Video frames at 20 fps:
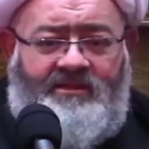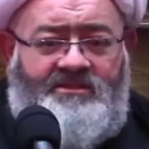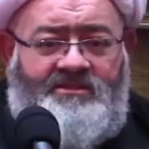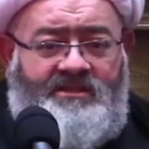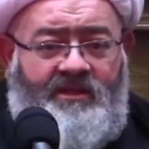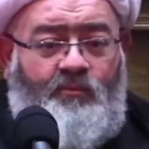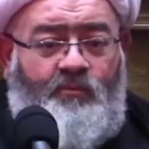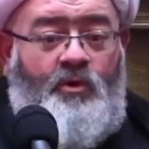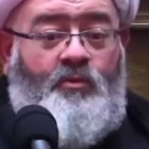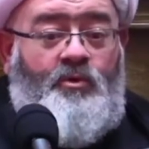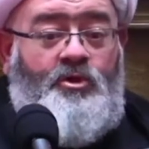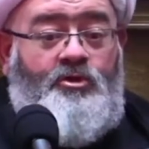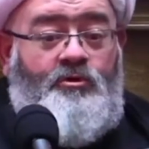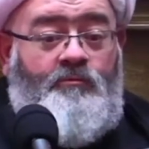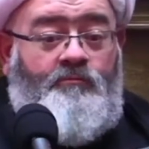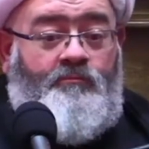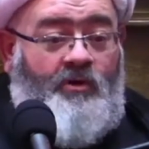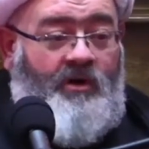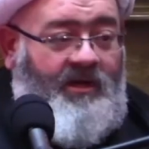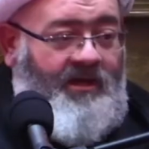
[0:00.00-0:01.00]
somewhere where you
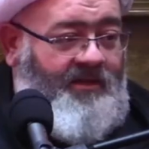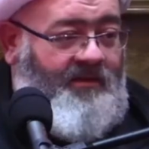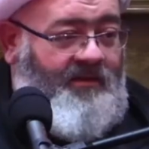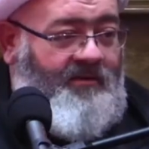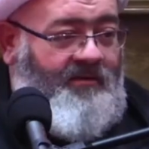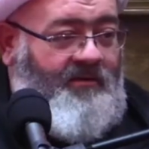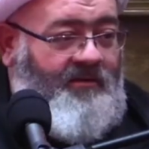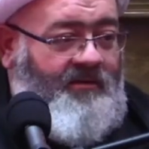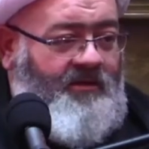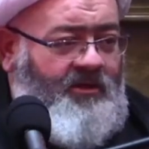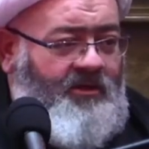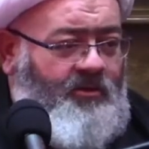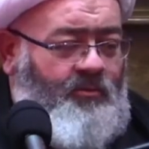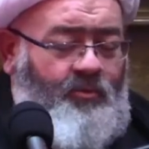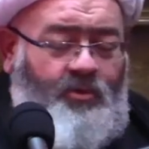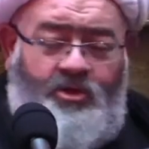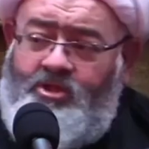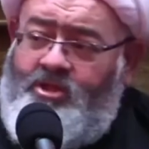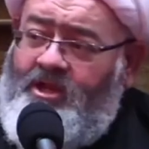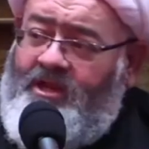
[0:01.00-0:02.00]
pray,
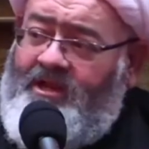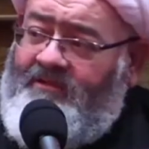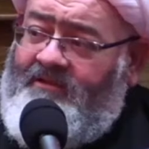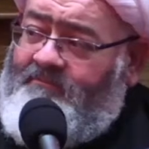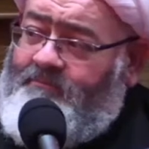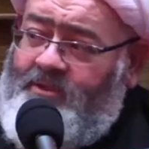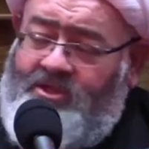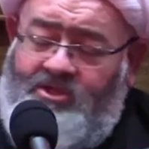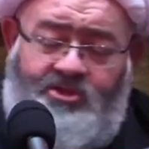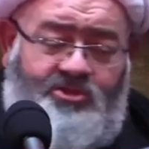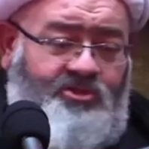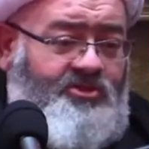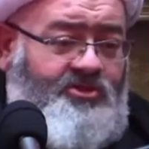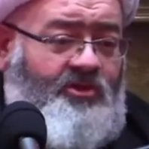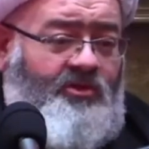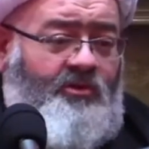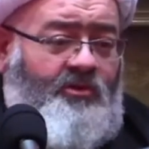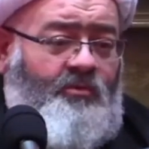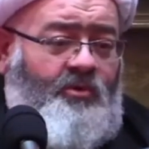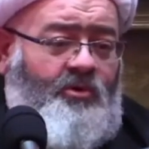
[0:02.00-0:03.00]
where you don't have pictures
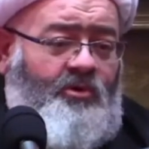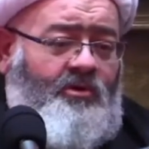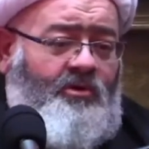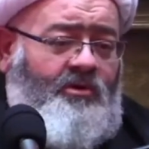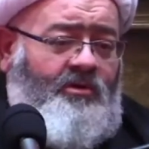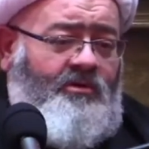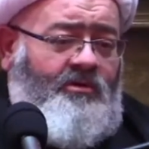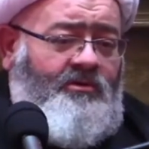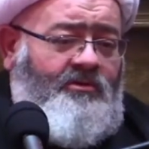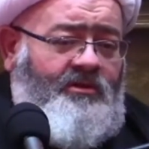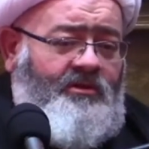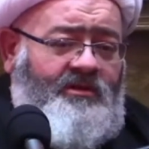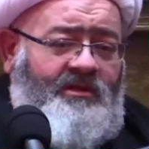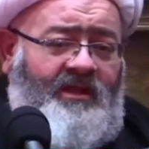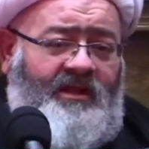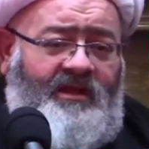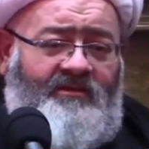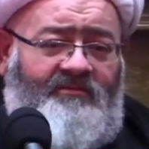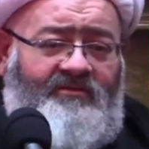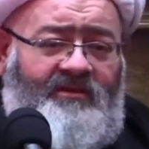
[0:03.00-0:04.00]
on the wall, you
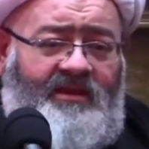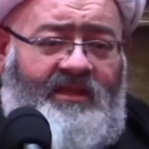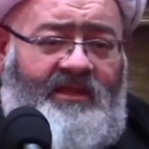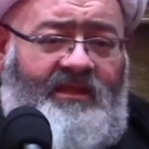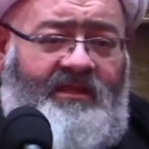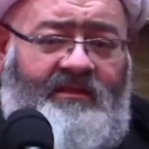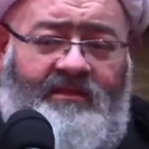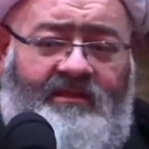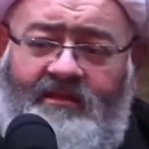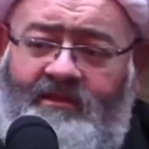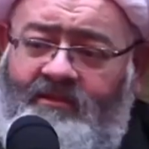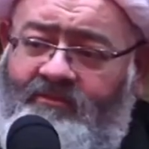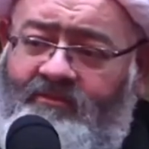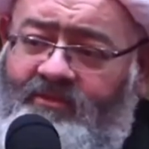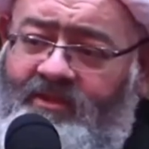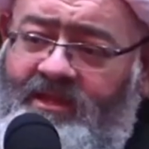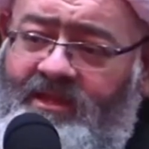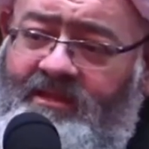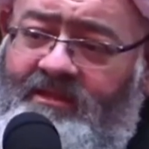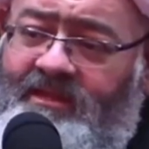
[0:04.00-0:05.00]
don't have
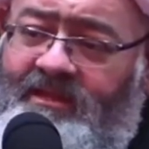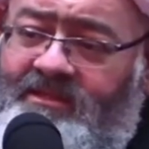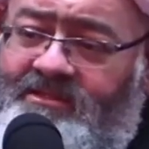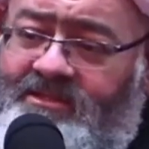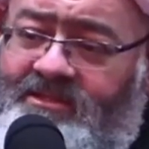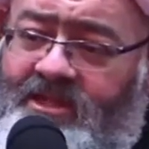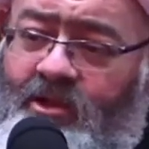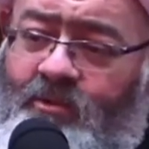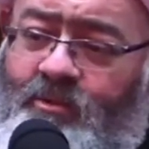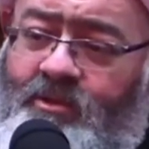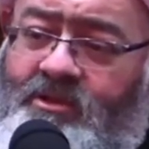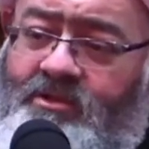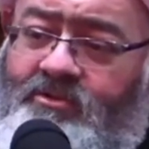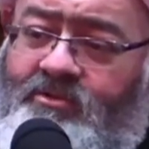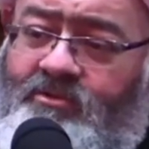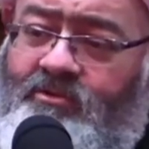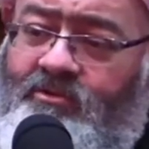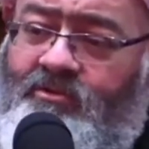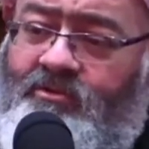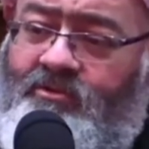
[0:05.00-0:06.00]
anything that's going
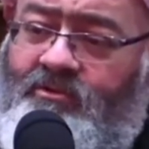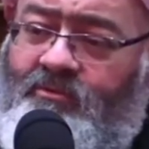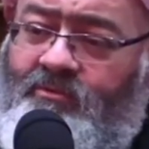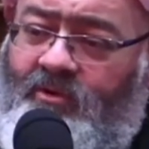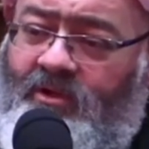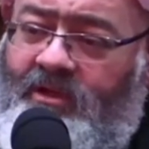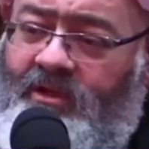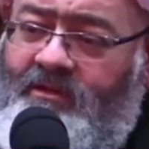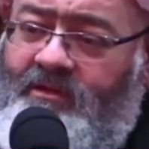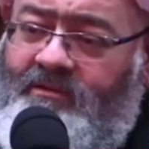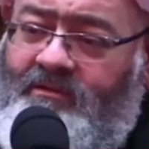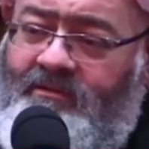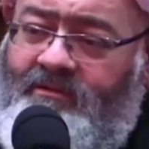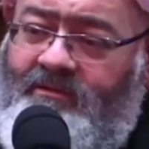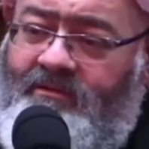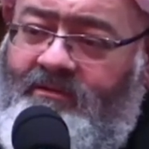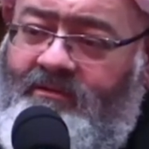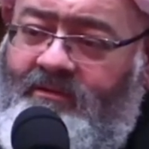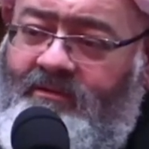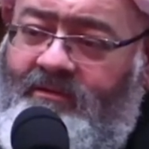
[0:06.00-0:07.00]
to what?
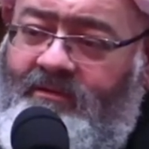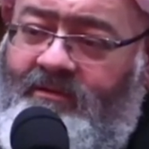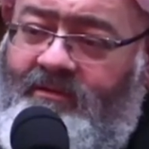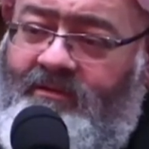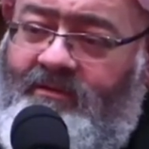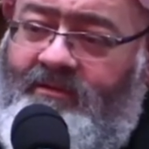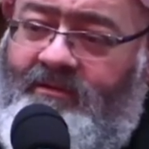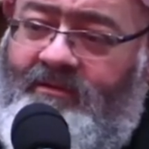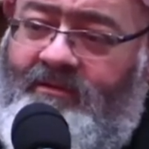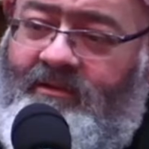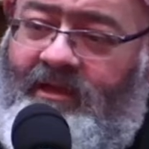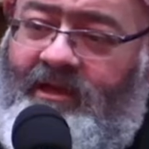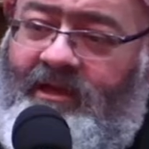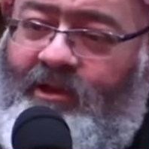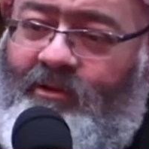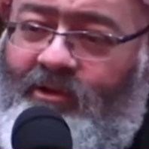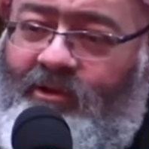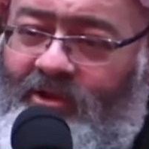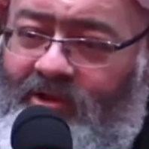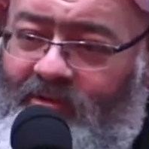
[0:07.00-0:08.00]
I
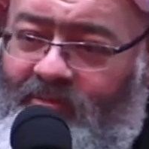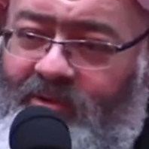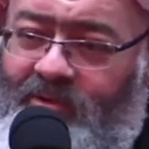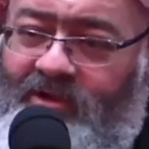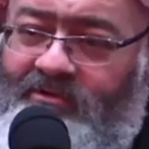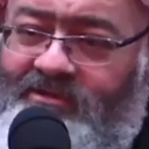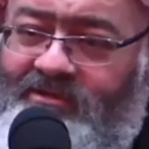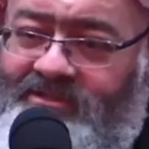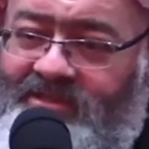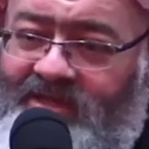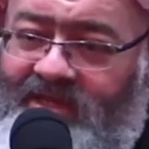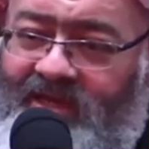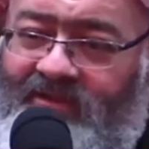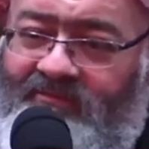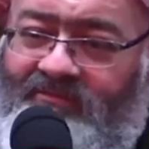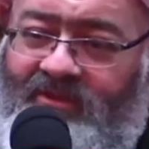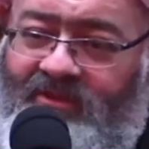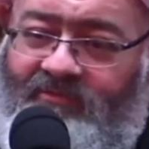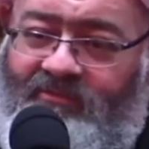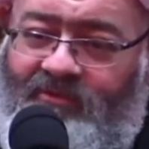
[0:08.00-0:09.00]
know a lot of parents are going to
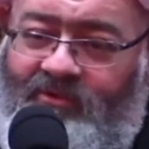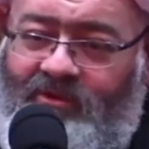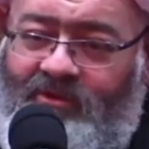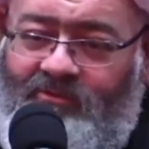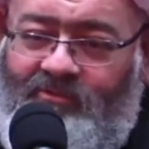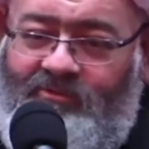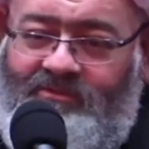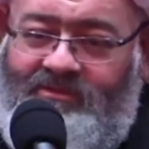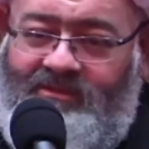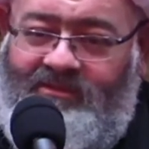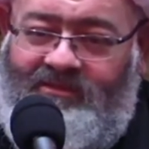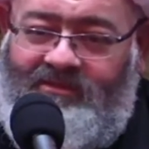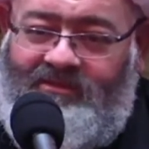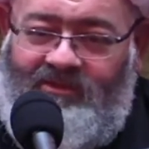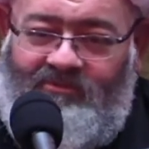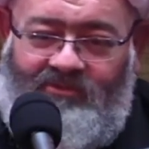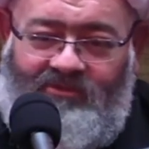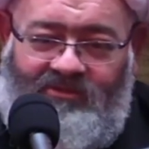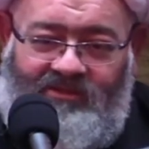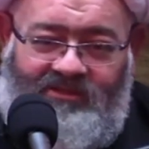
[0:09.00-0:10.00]
have difficulty
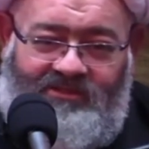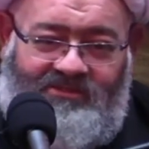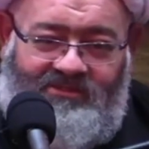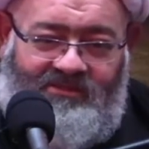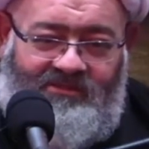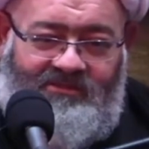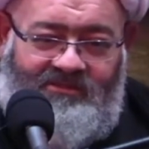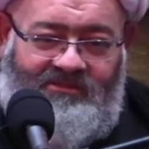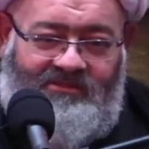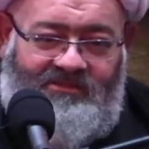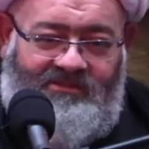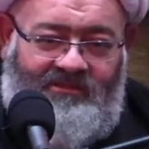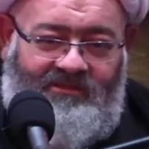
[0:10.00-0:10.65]
with this because,